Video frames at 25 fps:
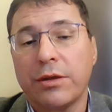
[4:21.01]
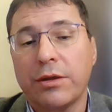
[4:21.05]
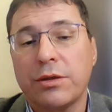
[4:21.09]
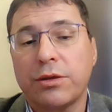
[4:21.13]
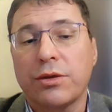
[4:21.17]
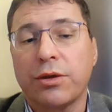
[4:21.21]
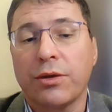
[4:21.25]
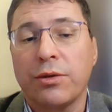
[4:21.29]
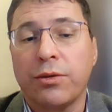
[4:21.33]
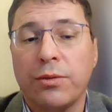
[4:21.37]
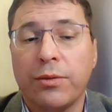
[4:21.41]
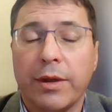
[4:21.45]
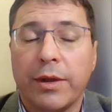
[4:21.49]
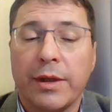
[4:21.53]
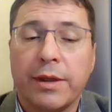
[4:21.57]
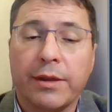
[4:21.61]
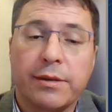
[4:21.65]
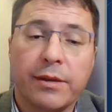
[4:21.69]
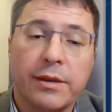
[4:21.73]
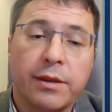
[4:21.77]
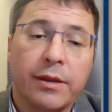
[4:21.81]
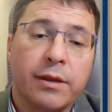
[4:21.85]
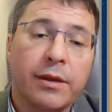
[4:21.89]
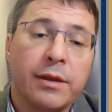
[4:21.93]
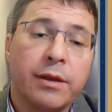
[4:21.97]
So
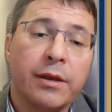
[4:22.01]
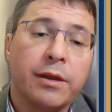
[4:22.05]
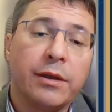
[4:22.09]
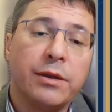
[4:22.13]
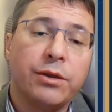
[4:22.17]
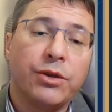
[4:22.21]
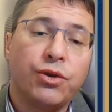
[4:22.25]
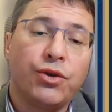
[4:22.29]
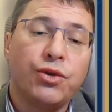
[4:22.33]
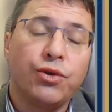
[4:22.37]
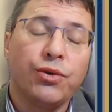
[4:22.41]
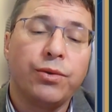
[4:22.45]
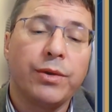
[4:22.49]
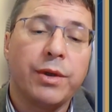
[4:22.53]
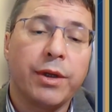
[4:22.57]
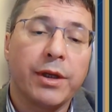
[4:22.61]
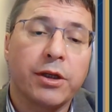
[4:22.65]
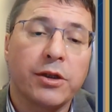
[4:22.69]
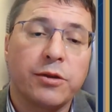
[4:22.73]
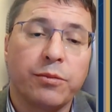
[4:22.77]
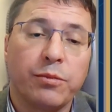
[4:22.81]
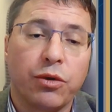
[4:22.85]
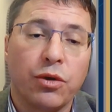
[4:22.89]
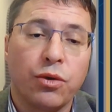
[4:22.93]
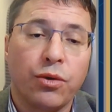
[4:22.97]
as a junior
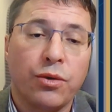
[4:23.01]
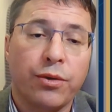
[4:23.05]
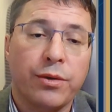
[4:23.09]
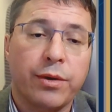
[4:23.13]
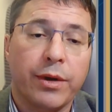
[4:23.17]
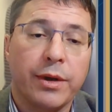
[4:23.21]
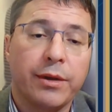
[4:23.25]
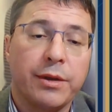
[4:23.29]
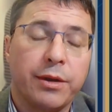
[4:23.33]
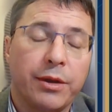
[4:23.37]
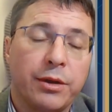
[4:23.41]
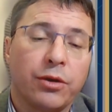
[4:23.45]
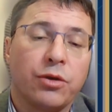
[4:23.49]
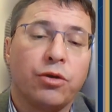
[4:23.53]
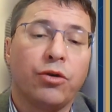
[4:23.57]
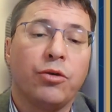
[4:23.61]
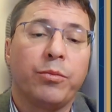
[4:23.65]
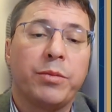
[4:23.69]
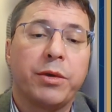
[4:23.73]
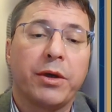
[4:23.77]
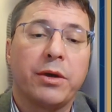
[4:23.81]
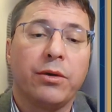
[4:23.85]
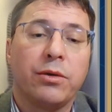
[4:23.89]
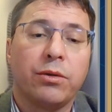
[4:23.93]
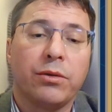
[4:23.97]
explorer in
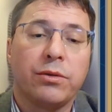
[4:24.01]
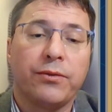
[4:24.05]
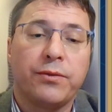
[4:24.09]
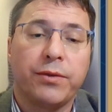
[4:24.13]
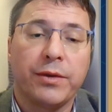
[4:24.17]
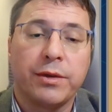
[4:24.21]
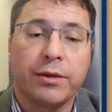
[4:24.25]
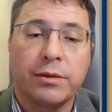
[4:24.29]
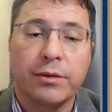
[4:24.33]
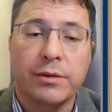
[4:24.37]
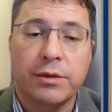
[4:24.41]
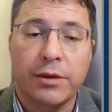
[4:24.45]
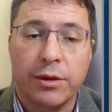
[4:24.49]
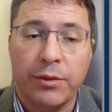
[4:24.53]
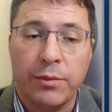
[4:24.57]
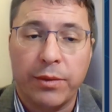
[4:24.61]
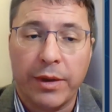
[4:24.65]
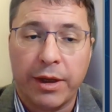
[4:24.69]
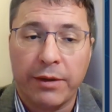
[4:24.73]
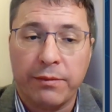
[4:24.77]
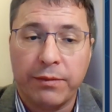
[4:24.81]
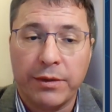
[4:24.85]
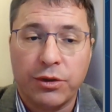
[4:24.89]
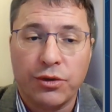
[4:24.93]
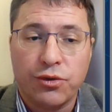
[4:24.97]
Kopy Goldfields, we
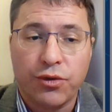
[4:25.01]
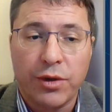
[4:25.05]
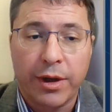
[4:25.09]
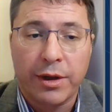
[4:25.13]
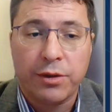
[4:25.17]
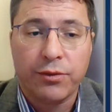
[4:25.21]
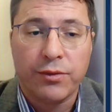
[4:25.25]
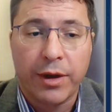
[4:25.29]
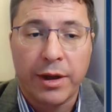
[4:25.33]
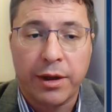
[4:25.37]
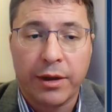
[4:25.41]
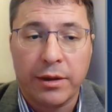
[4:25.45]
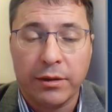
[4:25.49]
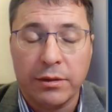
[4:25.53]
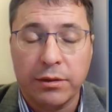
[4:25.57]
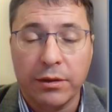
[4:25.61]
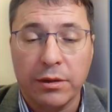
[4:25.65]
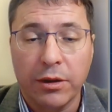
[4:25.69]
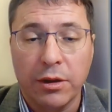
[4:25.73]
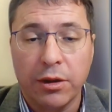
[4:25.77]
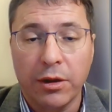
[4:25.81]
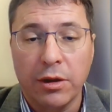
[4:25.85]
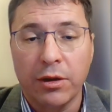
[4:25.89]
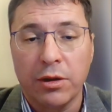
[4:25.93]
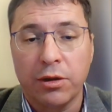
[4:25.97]
have a track record
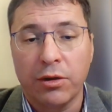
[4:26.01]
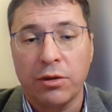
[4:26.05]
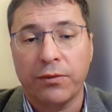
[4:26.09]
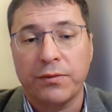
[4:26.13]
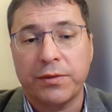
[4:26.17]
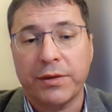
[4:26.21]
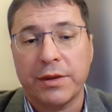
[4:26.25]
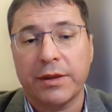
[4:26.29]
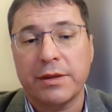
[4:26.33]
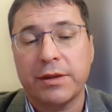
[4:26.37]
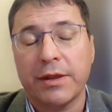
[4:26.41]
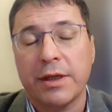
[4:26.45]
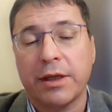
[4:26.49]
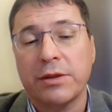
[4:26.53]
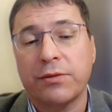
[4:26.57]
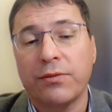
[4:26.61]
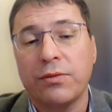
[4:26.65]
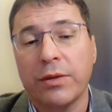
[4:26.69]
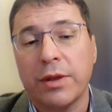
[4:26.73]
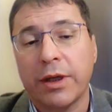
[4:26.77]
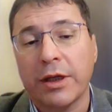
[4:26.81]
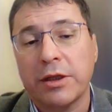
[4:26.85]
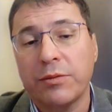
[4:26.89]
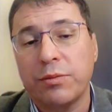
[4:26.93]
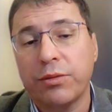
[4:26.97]
of
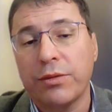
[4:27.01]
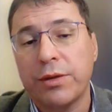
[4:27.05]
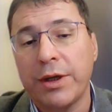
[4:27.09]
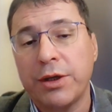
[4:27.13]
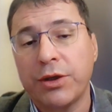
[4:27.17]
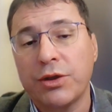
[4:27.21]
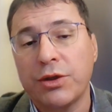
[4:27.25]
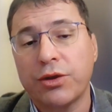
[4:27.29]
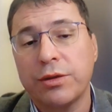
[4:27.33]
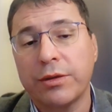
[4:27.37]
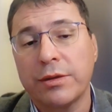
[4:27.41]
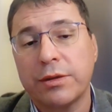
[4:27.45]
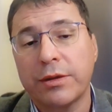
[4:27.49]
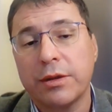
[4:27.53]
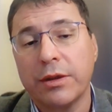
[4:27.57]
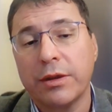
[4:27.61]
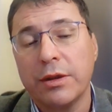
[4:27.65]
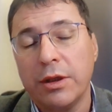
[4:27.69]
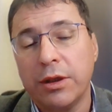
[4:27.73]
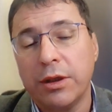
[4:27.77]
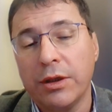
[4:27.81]
successful explorations,